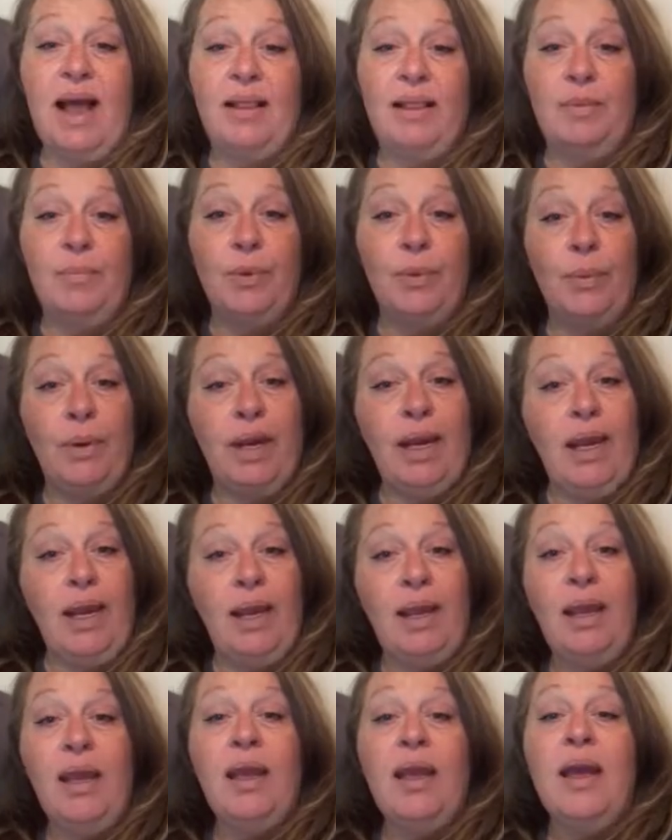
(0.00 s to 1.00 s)
Holly
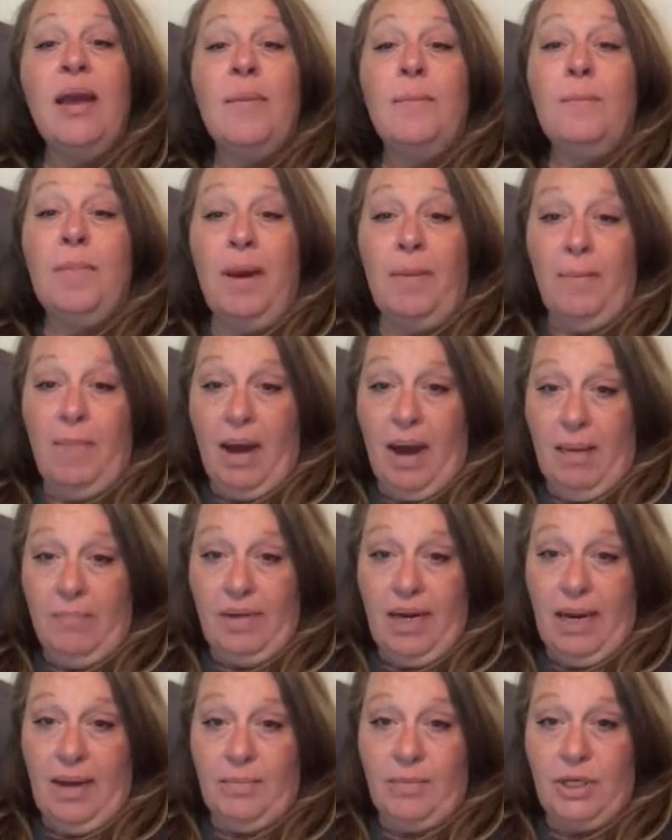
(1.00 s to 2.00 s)
Marie. My
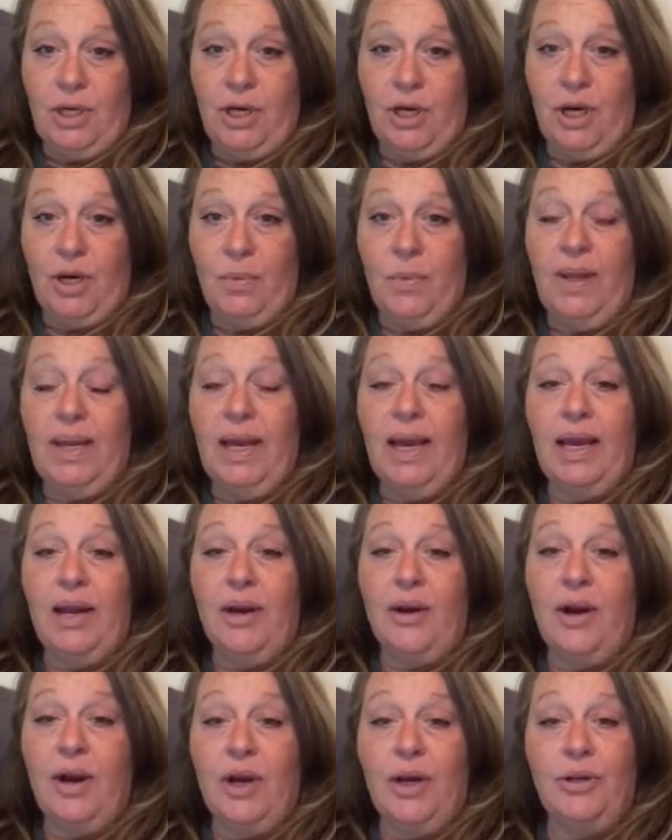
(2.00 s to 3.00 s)
mom named her. We
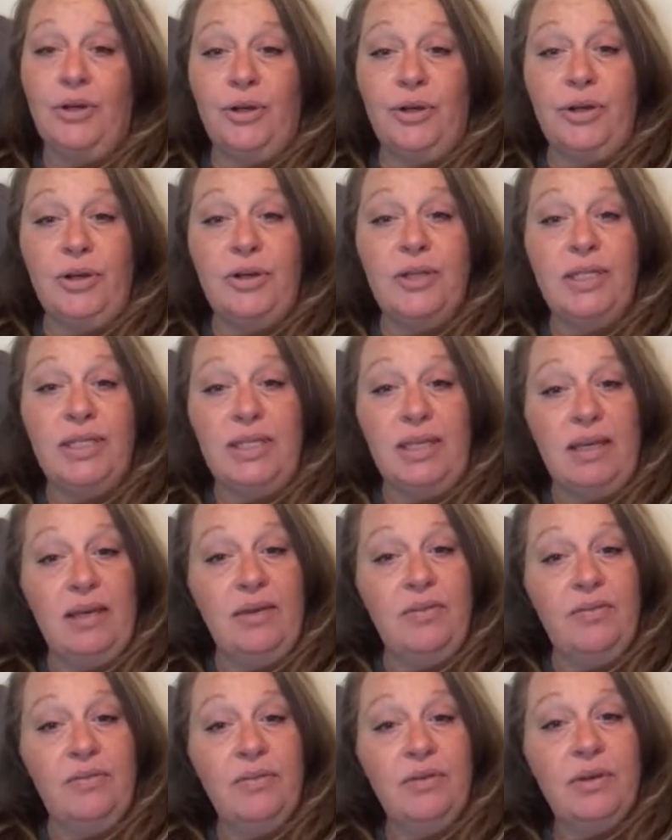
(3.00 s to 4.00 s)
got her on New Year's
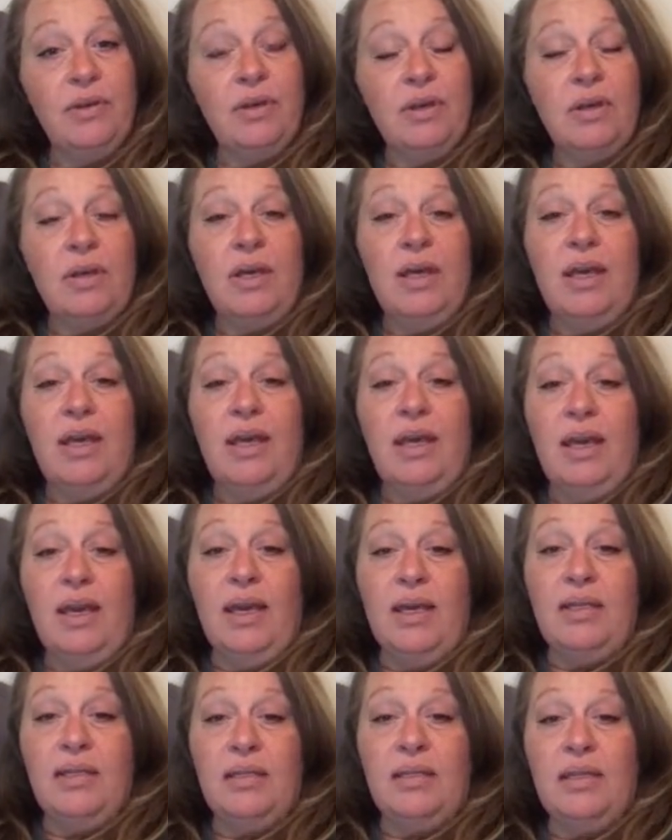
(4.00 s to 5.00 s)
Eve.
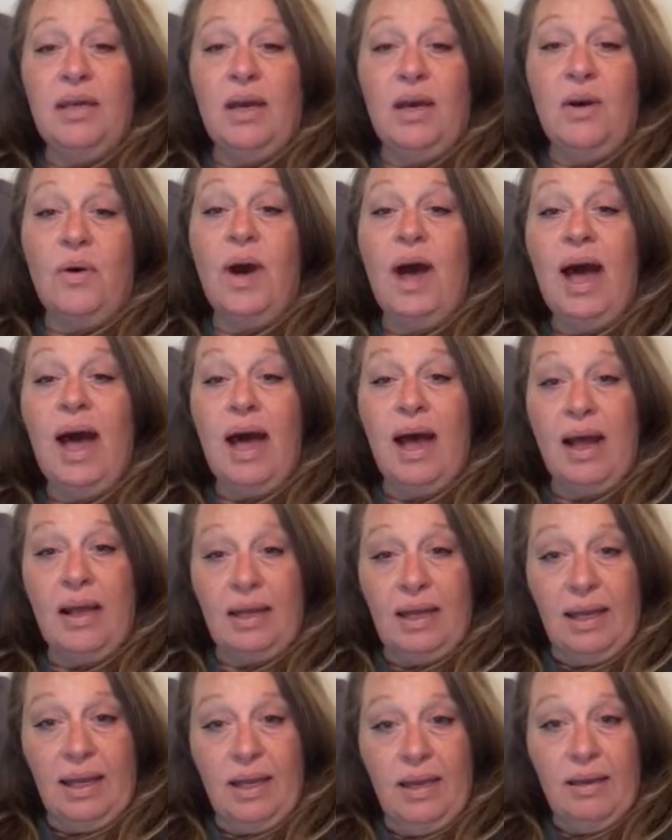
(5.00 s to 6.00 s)
And so
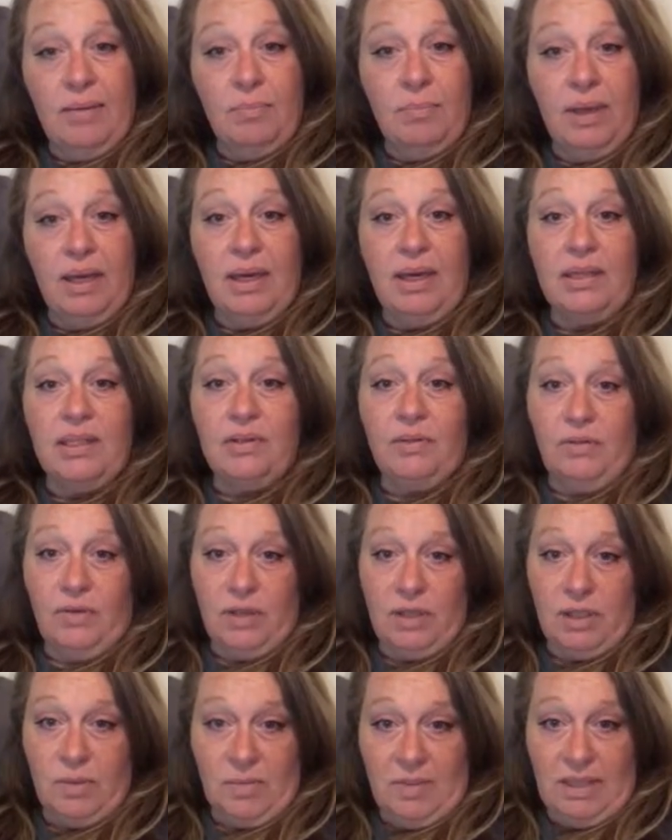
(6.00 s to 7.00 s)
Holly, because of
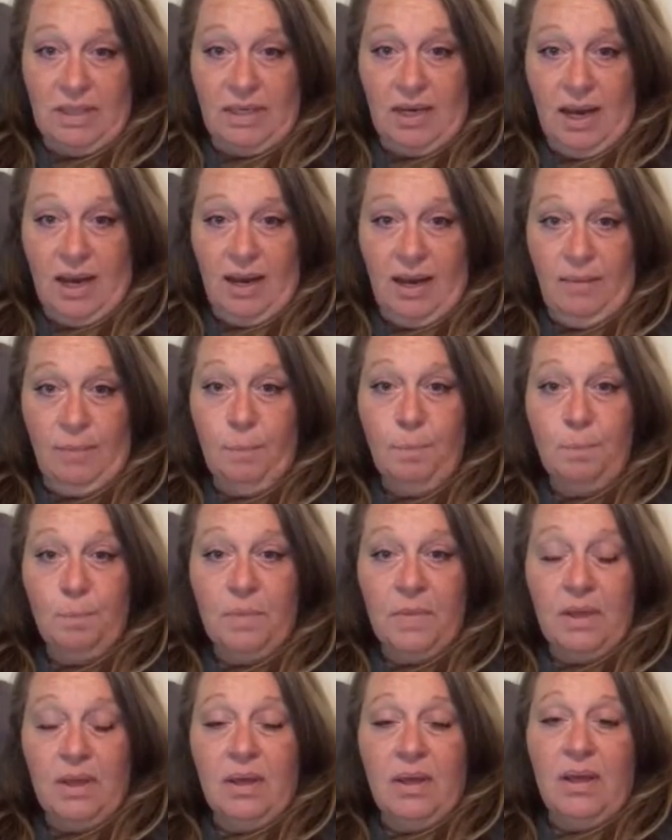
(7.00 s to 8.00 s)
Christmas time,
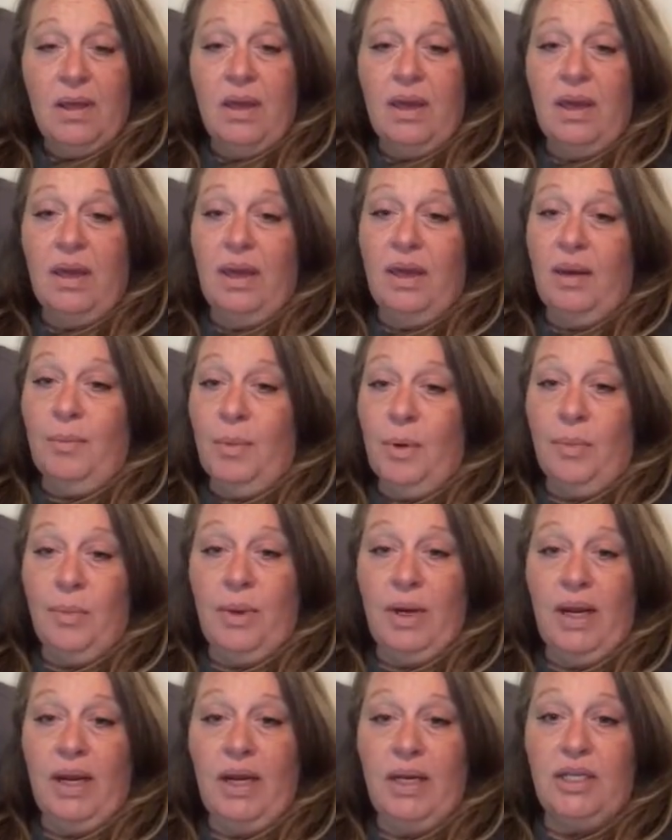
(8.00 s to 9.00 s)
and
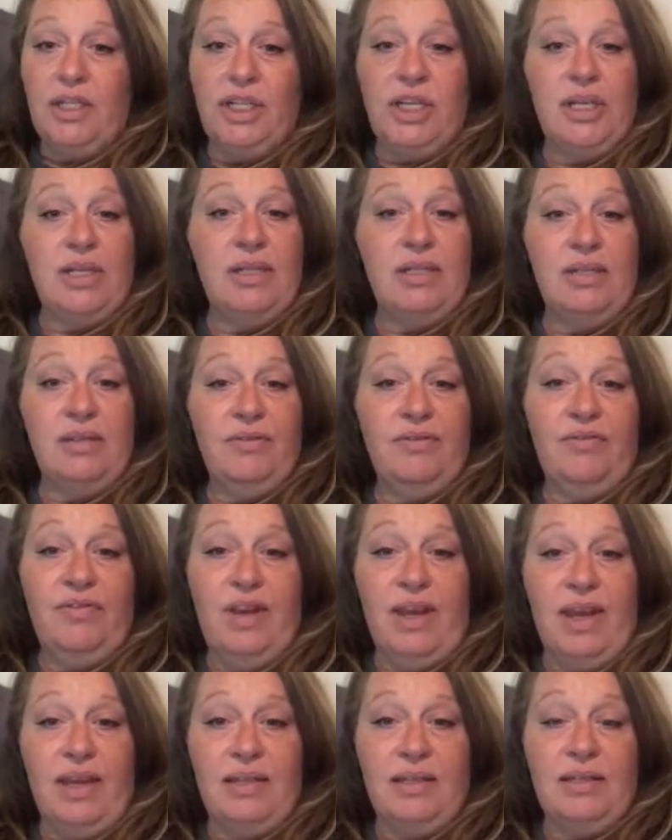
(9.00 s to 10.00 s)
Marie just
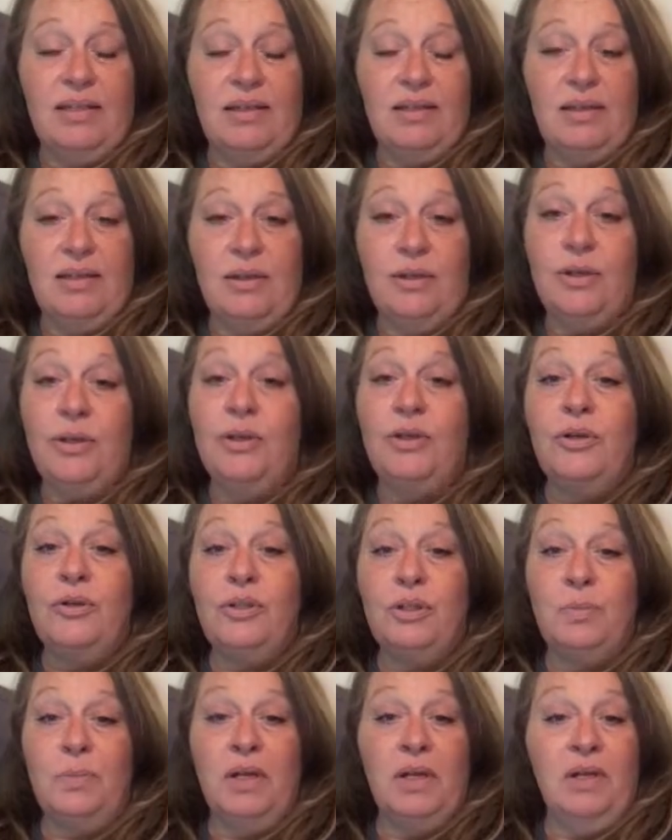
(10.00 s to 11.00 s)
fit.
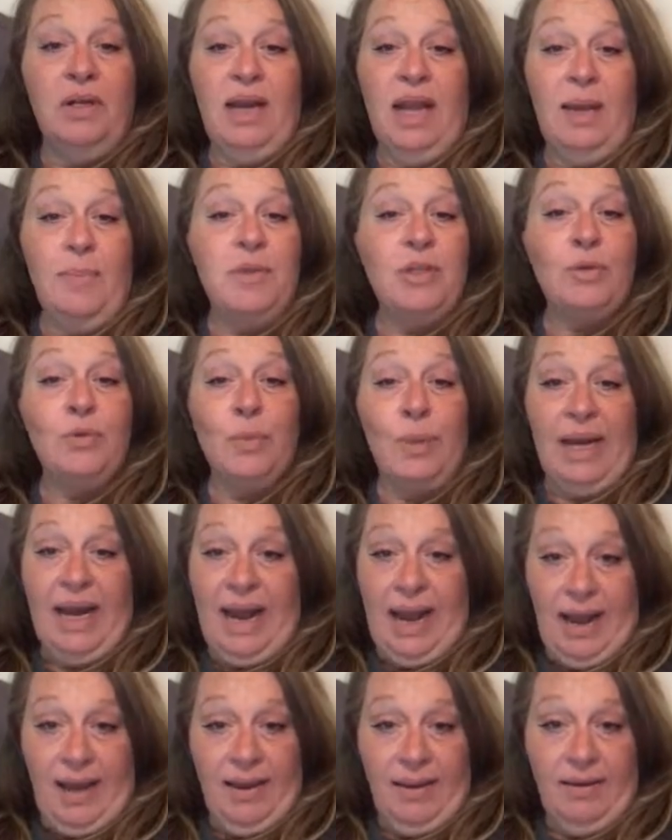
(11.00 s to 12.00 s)
Nunu's middle name is
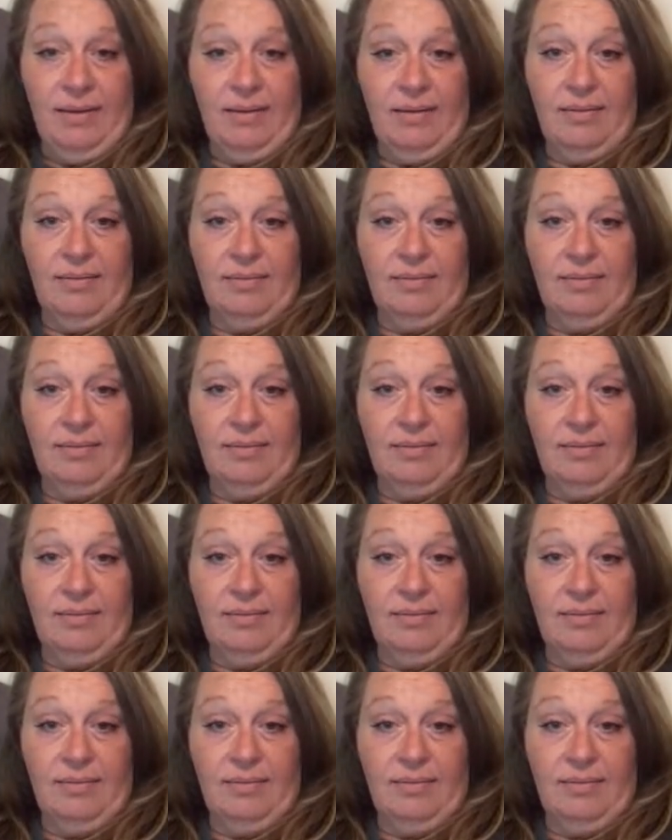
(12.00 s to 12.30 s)
Renee.